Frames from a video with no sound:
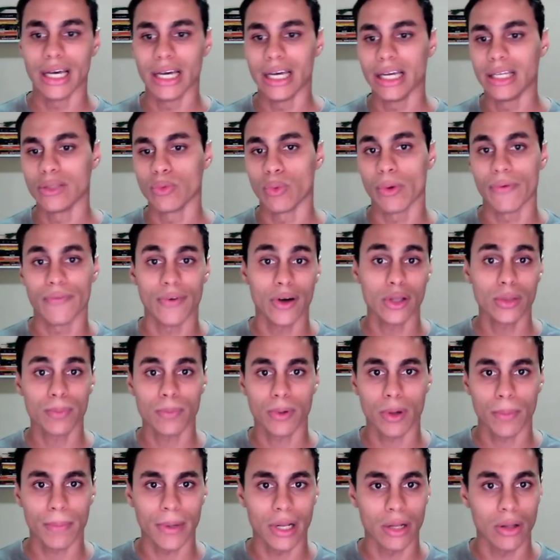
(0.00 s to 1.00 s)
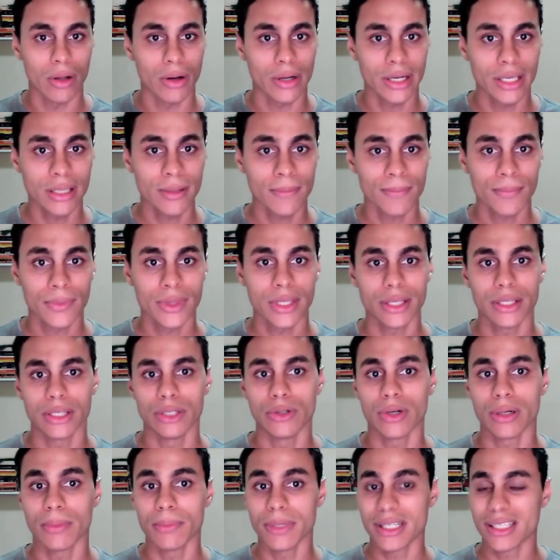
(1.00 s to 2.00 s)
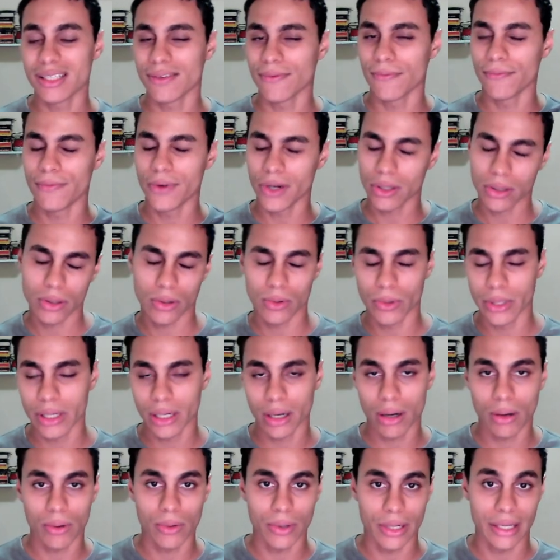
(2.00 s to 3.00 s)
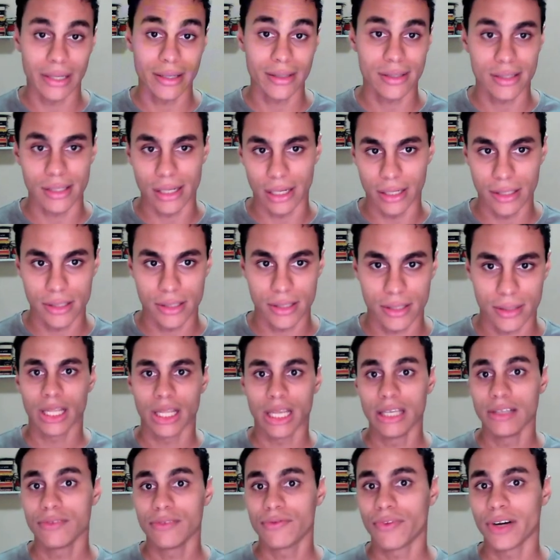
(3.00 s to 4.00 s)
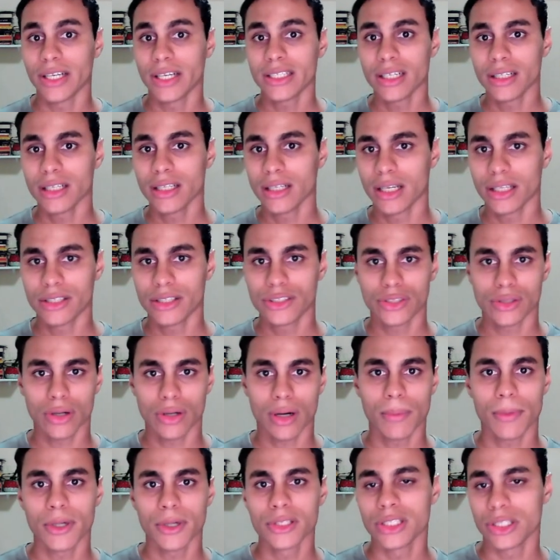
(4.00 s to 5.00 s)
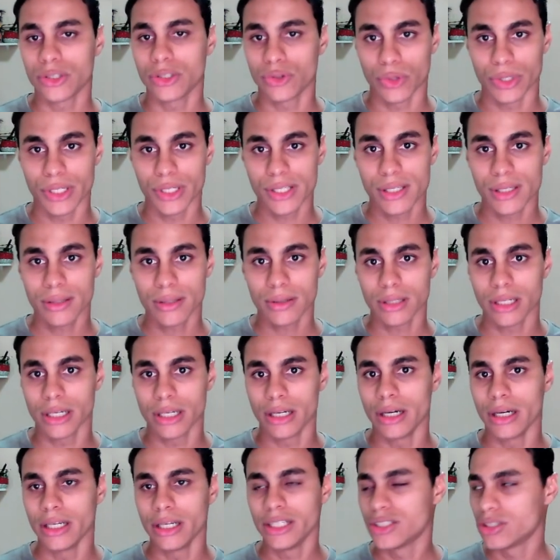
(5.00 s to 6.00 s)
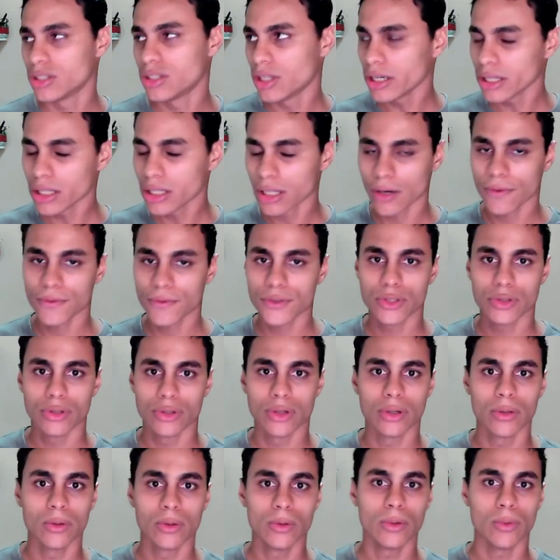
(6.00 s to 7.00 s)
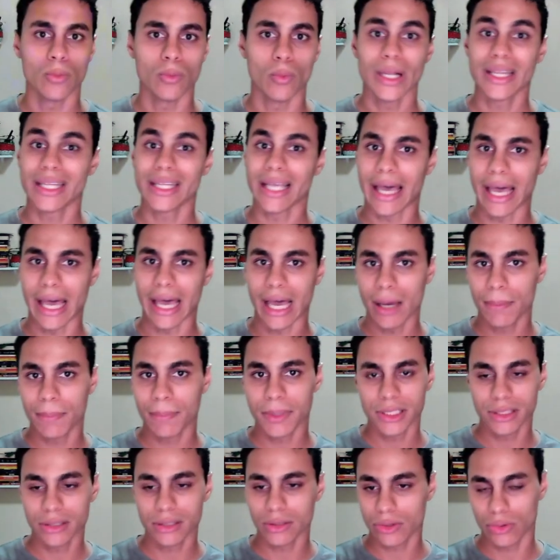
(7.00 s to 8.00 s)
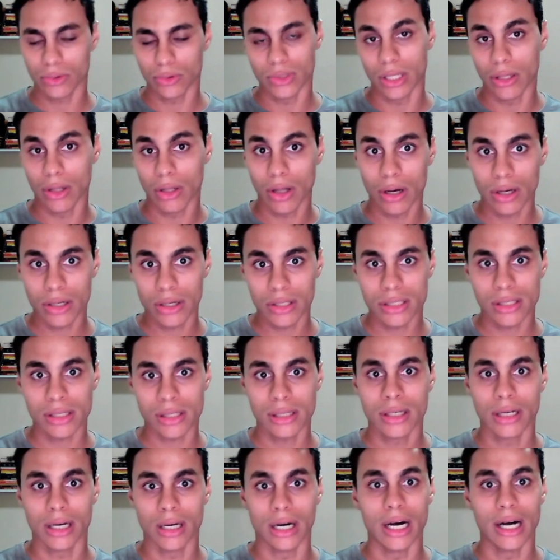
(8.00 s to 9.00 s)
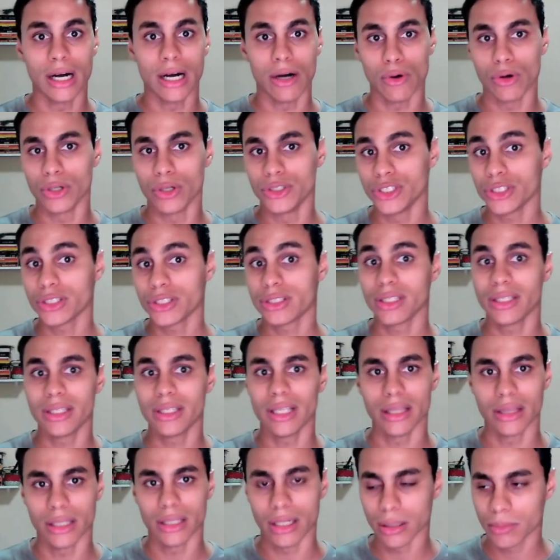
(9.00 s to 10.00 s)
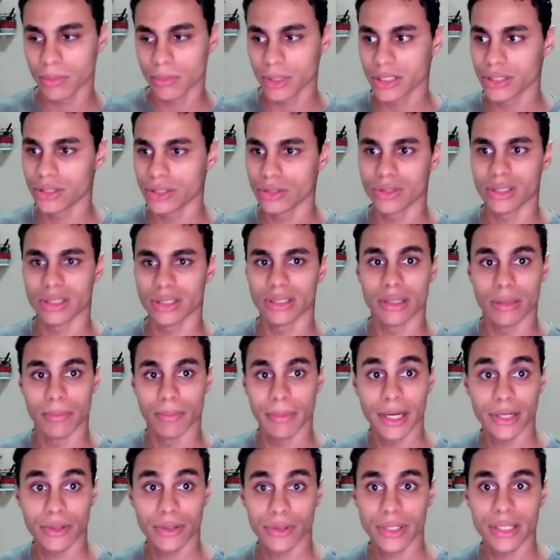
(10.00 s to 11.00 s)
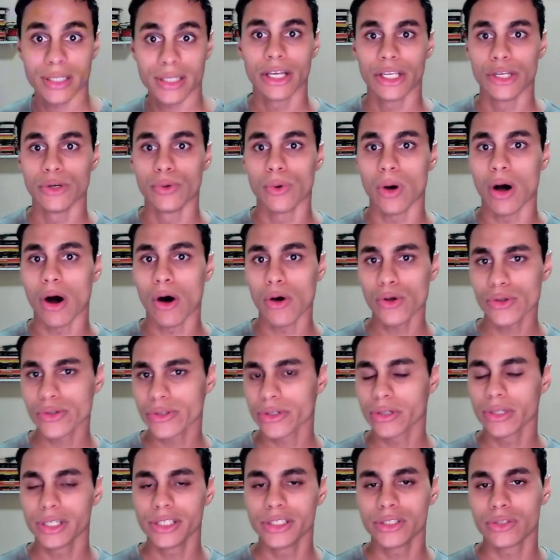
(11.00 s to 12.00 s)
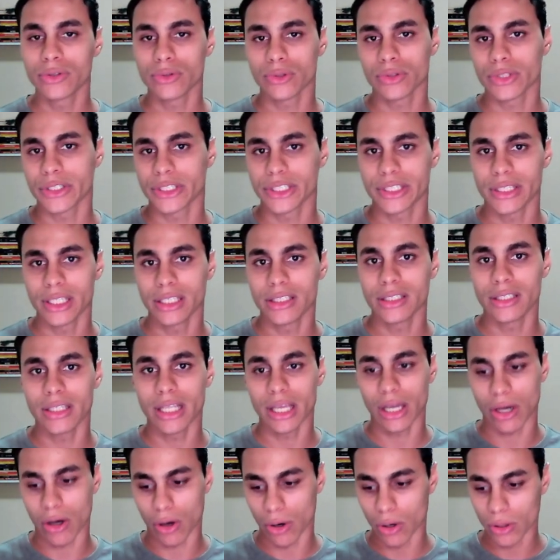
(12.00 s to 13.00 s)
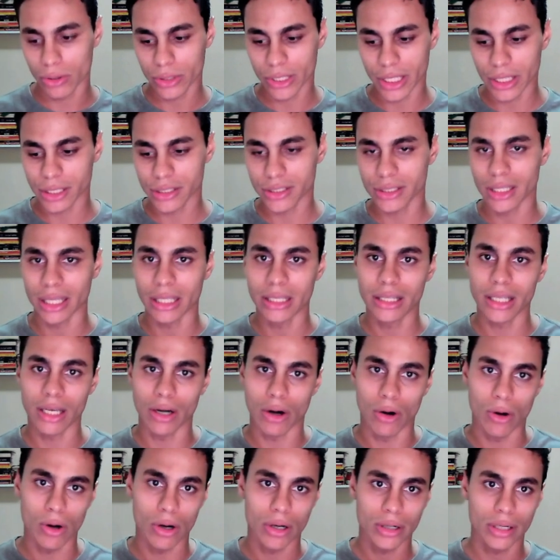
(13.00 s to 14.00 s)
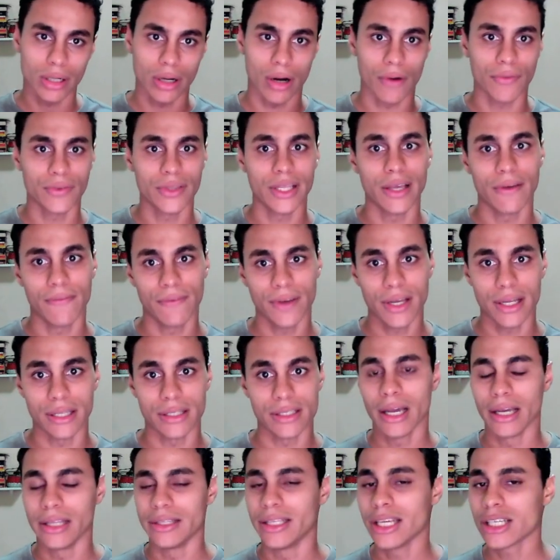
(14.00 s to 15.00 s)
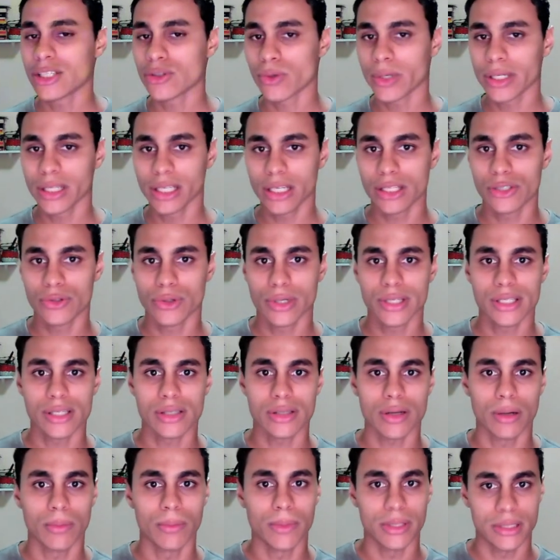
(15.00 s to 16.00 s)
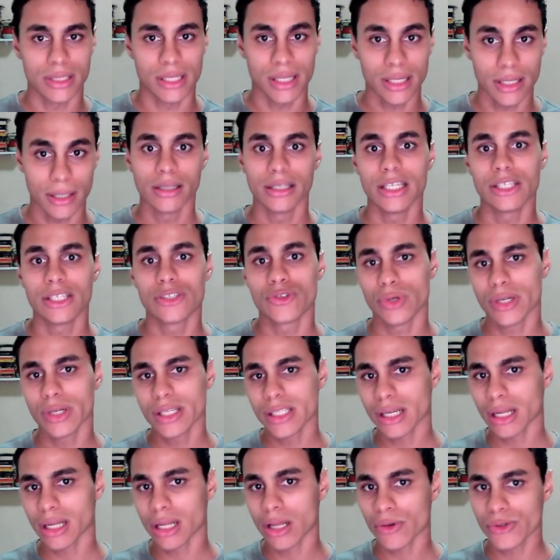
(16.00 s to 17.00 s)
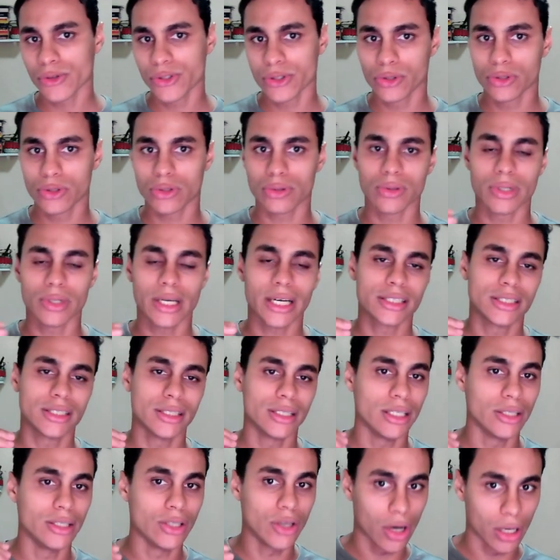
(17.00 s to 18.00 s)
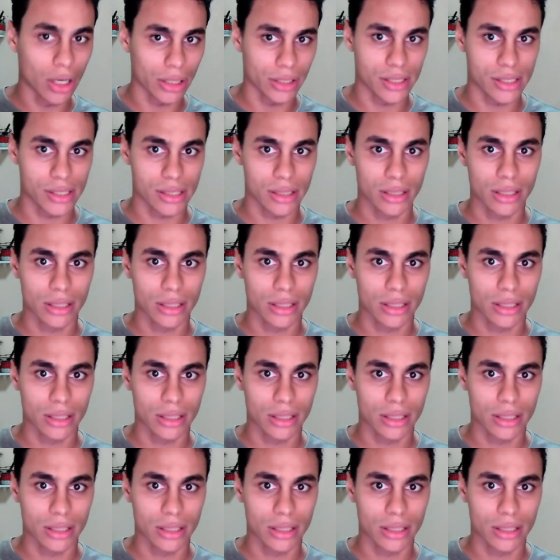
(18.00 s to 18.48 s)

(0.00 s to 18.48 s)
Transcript: And without proper logging, you are missing very critical insights. And finally, let's talk about the tracing. It is not enough to know what happened through the logs or just see the numbers using the metrics. You also need to understand the context and the order of the events. And that's where the traces comes in. The trace allows you to connect the dots.